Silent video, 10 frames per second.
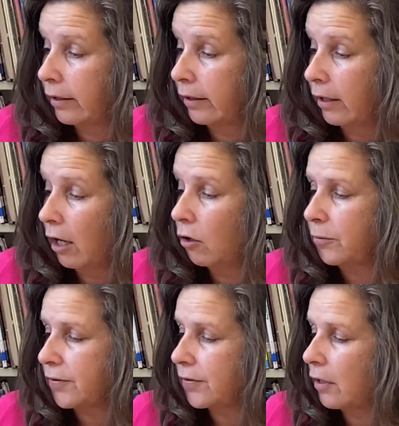I hope you
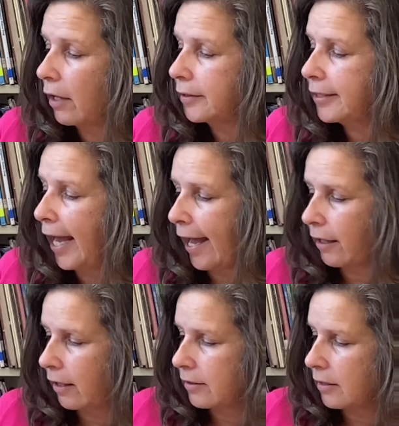sit on a tack,
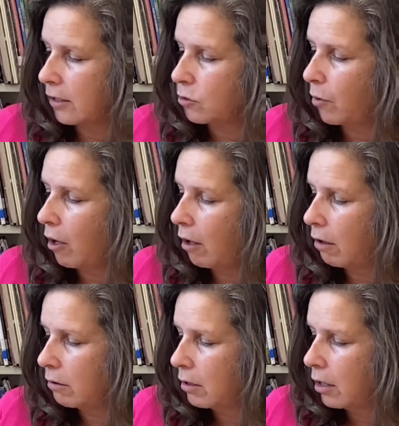I said to
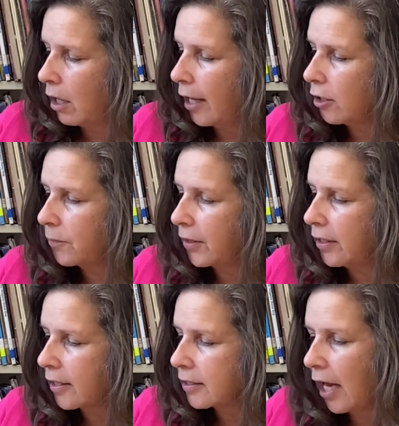Paul. I hope the
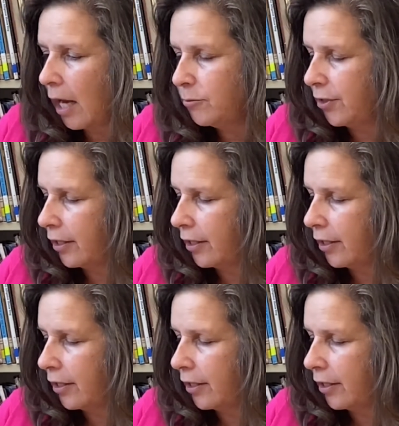next time you get a